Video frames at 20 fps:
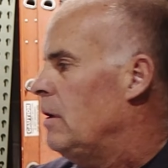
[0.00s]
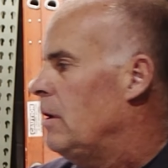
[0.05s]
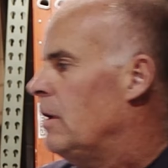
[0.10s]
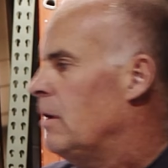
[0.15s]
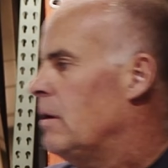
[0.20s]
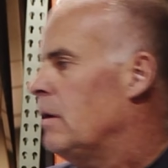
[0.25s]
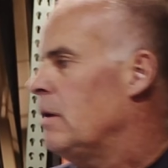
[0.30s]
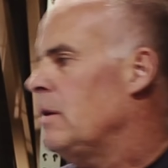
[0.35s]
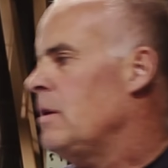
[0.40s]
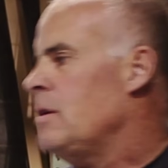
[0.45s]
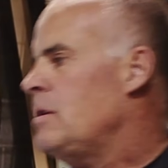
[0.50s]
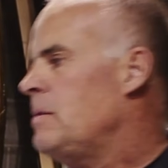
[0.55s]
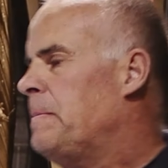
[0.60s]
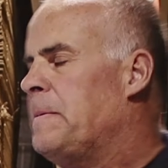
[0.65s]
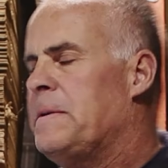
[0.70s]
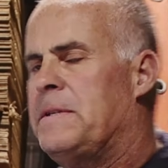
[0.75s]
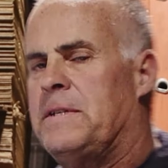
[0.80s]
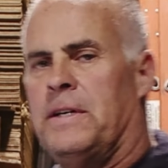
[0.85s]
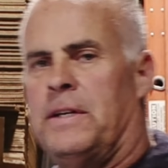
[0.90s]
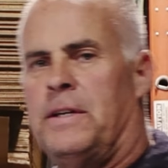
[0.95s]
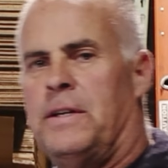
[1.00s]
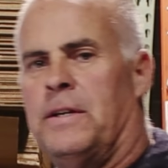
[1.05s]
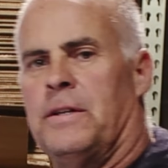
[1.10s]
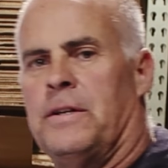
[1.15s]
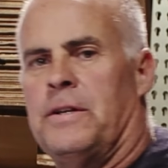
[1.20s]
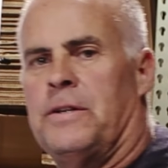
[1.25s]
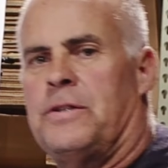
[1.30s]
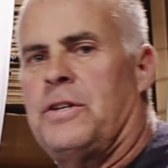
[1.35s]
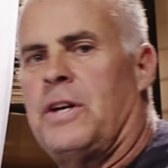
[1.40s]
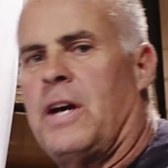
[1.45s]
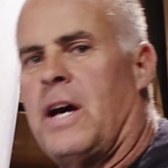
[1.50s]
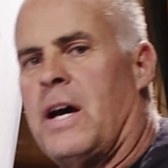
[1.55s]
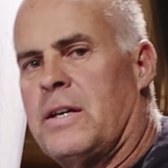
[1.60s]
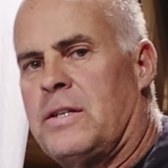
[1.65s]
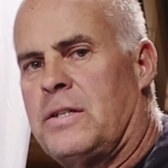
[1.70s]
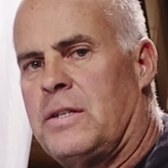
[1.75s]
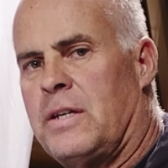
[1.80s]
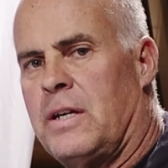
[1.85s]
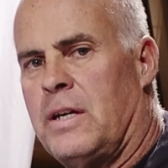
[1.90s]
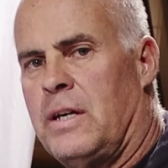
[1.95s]
Now on this particular
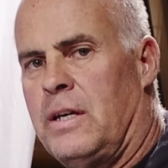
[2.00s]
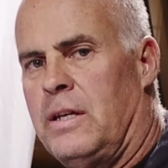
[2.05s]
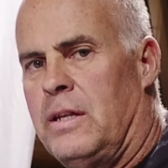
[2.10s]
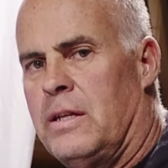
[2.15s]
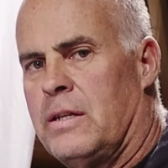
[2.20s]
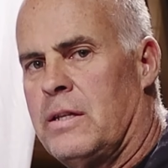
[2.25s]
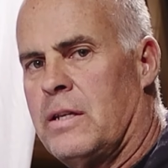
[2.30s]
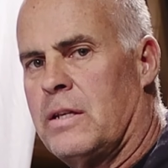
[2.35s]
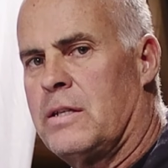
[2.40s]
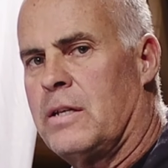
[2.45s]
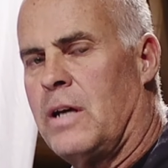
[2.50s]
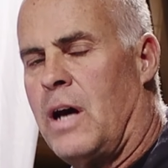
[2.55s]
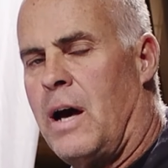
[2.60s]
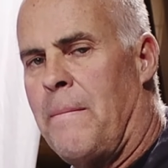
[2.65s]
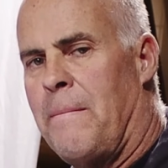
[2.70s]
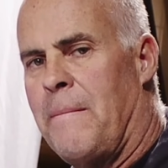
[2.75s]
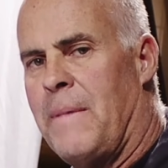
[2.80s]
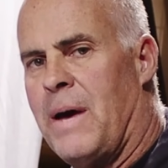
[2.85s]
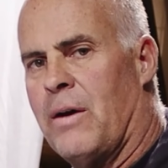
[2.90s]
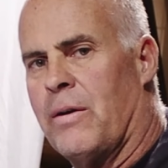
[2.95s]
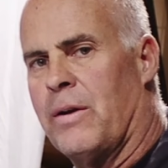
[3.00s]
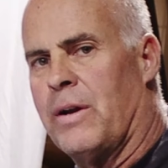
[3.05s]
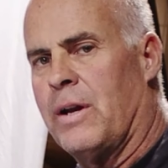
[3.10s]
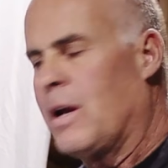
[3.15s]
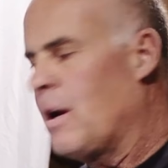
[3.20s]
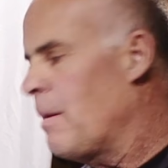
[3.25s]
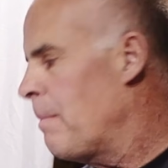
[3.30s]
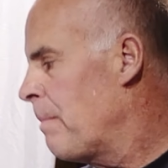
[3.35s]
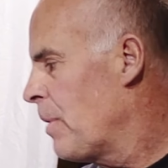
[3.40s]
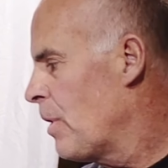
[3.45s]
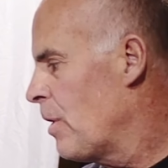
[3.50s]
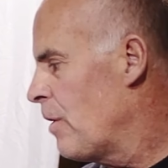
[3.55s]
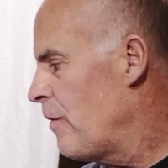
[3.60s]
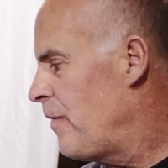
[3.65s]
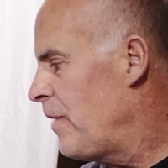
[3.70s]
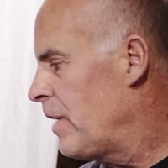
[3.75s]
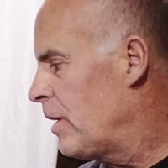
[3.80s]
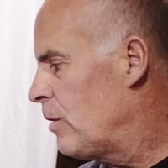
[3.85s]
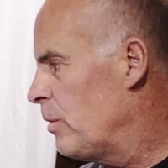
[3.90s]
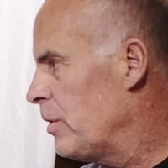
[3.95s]
chassis, the top mounted up
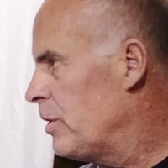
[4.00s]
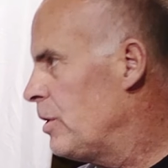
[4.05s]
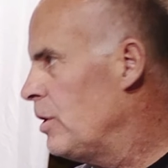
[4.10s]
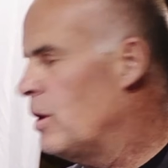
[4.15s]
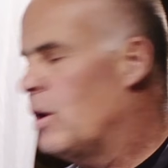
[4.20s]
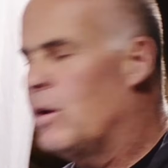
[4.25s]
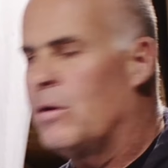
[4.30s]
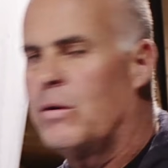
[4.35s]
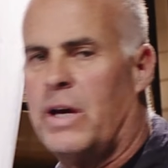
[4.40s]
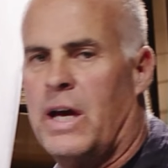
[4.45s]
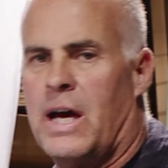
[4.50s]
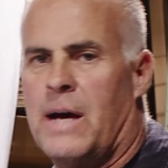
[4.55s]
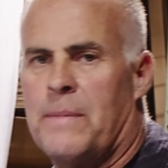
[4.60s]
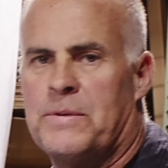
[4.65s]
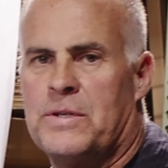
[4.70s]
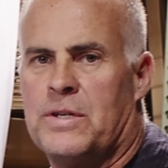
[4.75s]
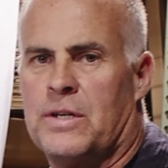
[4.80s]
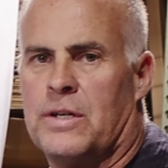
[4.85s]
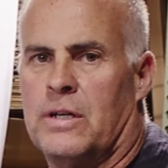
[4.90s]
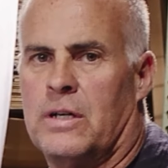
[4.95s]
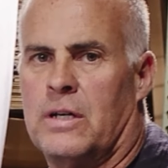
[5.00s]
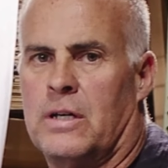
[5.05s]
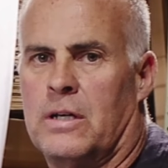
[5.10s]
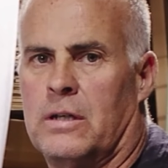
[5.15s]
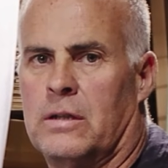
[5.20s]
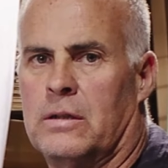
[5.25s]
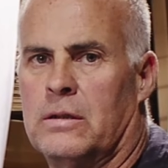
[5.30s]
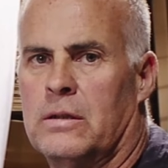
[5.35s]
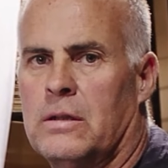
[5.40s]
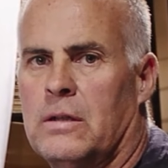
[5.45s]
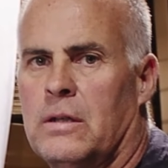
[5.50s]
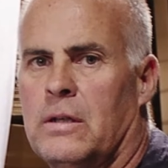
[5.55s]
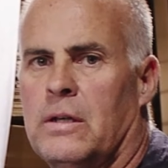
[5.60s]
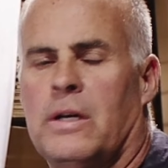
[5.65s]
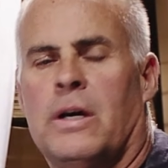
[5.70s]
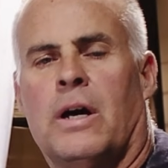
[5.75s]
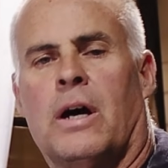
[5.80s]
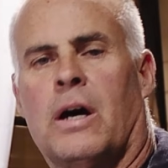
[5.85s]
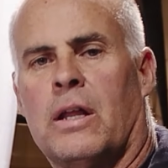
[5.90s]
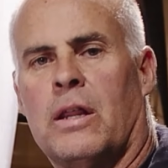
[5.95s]
perfect with no gaps at all
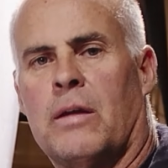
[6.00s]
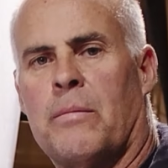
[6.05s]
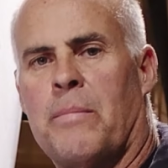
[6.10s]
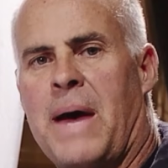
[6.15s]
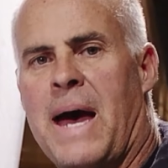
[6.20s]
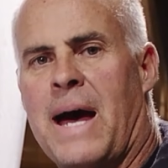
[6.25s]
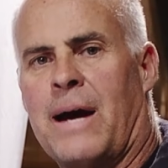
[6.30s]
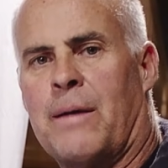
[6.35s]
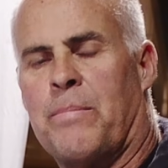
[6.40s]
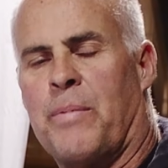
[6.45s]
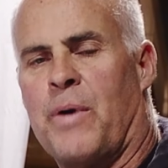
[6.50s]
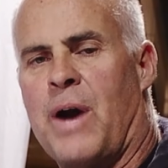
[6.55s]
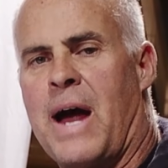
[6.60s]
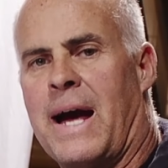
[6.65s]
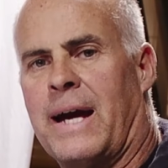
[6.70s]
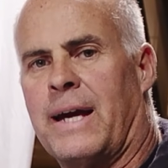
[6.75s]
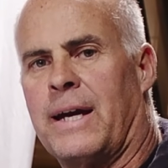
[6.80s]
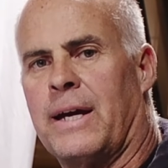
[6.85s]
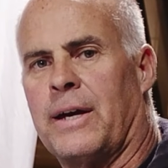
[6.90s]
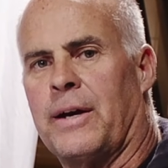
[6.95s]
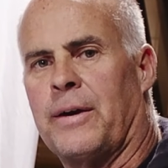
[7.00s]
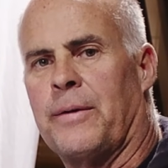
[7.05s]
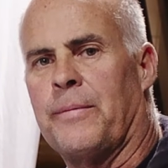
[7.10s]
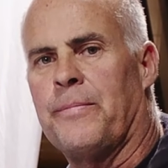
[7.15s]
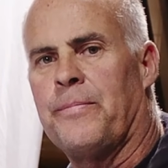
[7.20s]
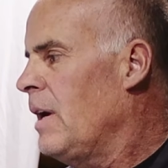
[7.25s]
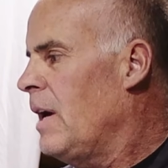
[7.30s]
on the back bracket.